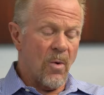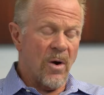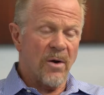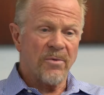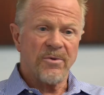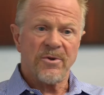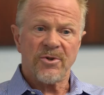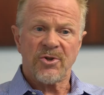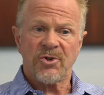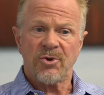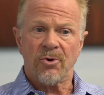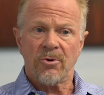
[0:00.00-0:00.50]

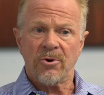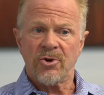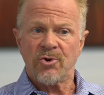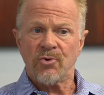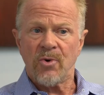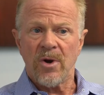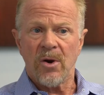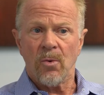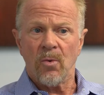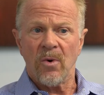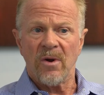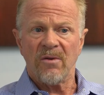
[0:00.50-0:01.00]
the
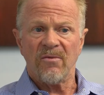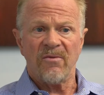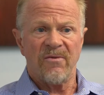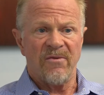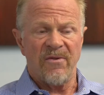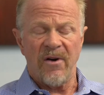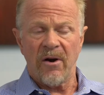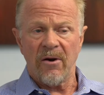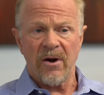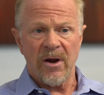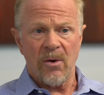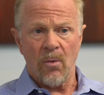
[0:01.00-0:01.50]
surgery went
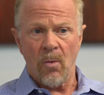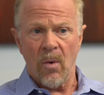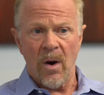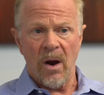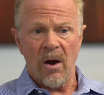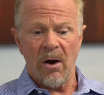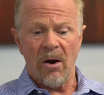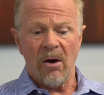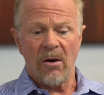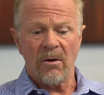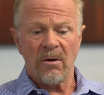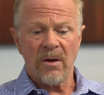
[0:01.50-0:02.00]
very
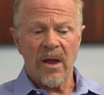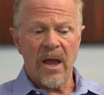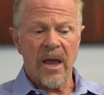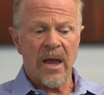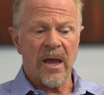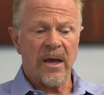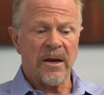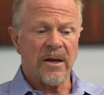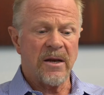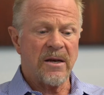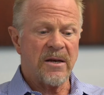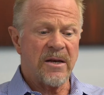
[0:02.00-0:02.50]
well,
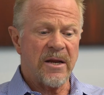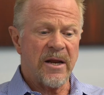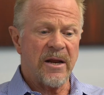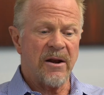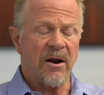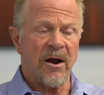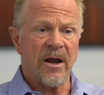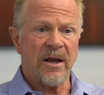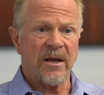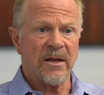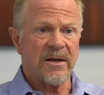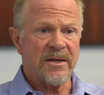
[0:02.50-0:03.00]
and indeed
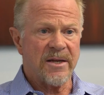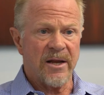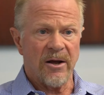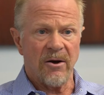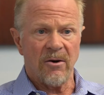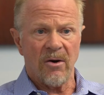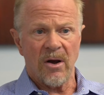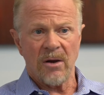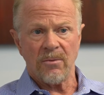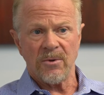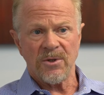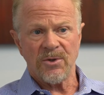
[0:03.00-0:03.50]
I could
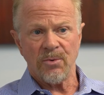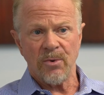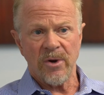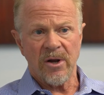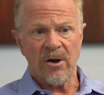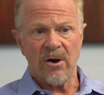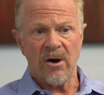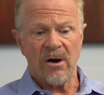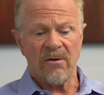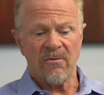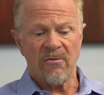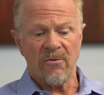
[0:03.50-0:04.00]
tell I was
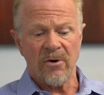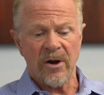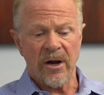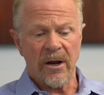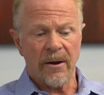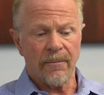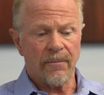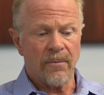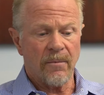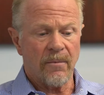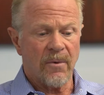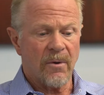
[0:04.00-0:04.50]

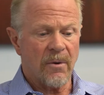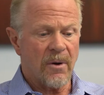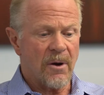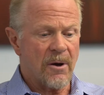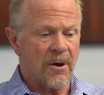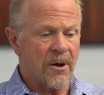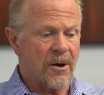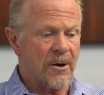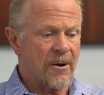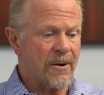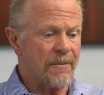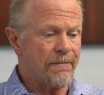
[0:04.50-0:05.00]
recovering
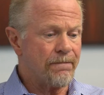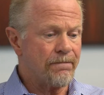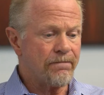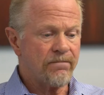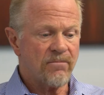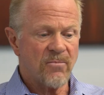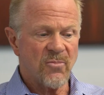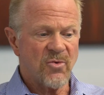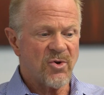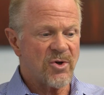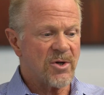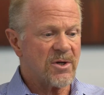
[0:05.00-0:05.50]

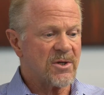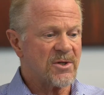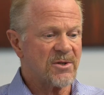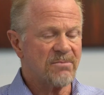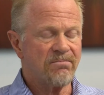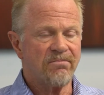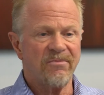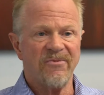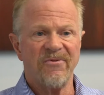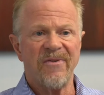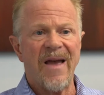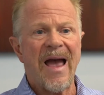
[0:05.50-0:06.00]

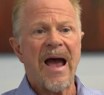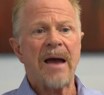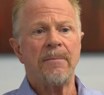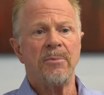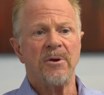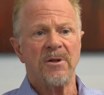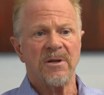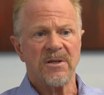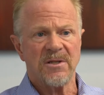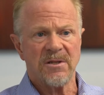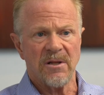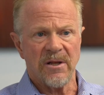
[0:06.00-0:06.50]
just
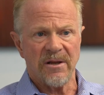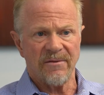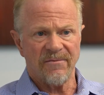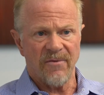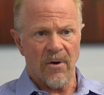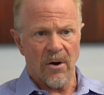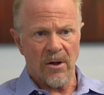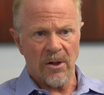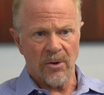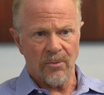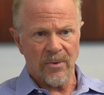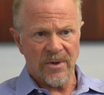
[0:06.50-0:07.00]
fabulously
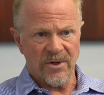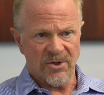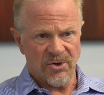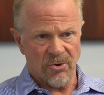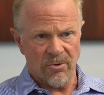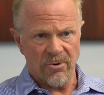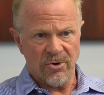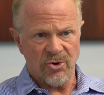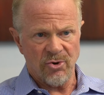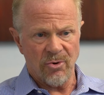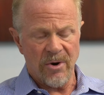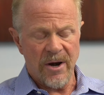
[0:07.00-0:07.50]
following
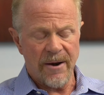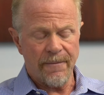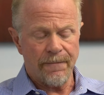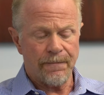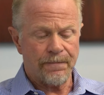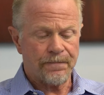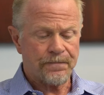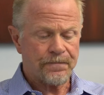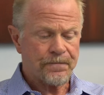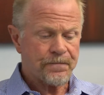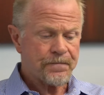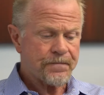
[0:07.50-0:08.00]
surgery.
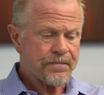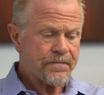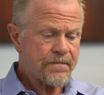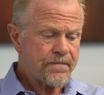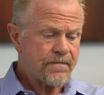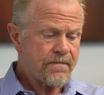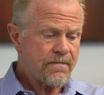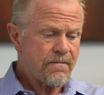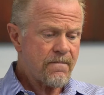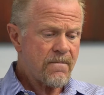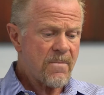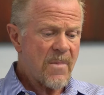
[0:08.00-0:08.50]

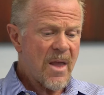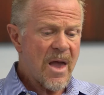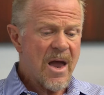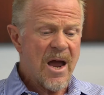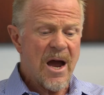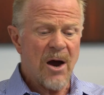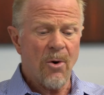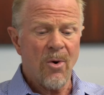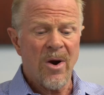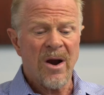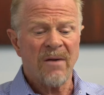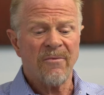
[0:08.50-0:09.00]

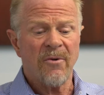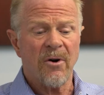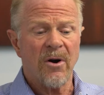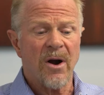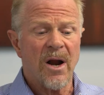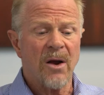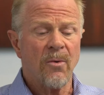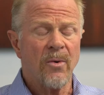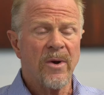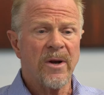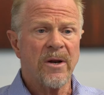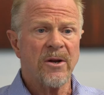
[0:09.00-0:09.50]
However,
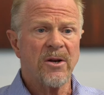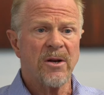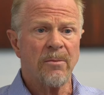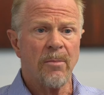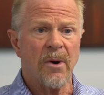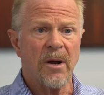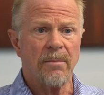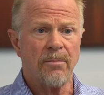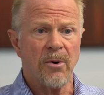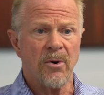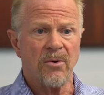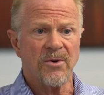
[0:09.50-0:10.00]
I went into
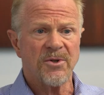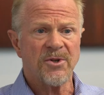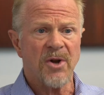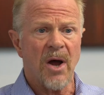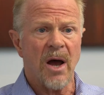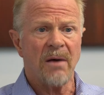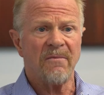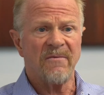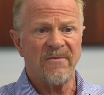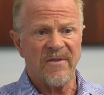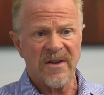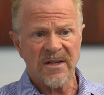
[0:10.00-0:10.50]
my
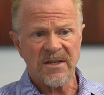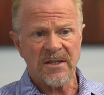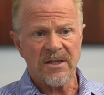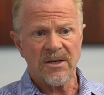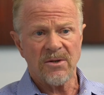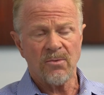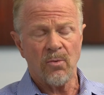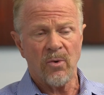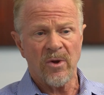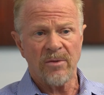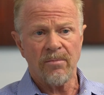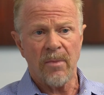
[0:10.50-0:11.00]
post-op
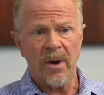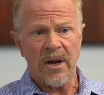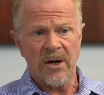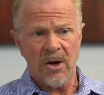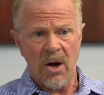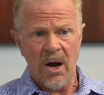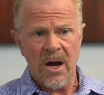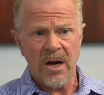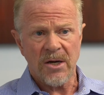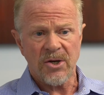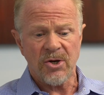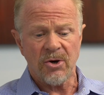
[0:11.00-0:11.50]
visit with my
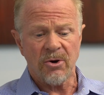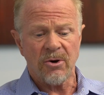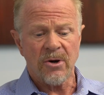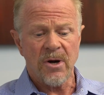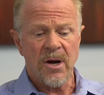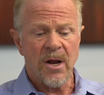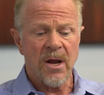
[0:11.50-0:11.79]
doctor